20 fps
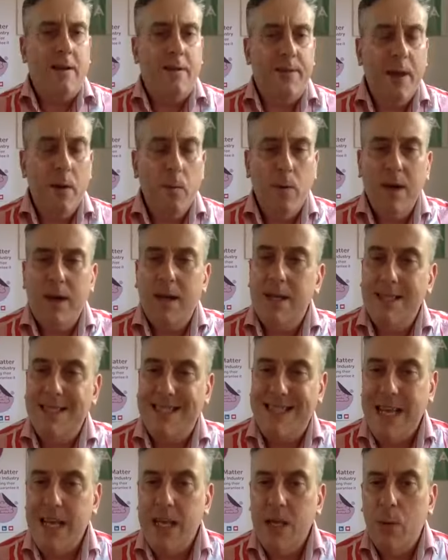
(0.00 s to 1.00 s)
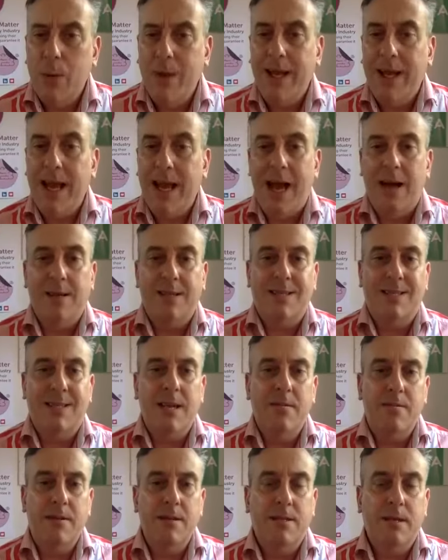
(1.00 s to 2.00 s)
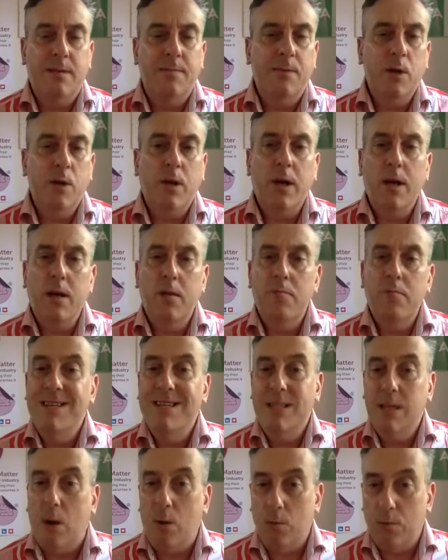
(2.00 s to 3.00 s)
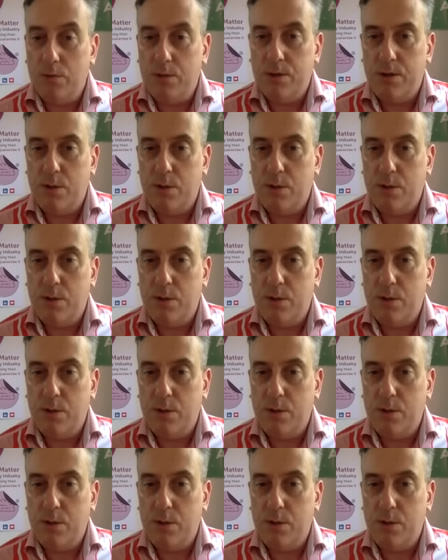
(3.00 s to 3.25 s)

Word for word: I think we're continuing our series of looking at results.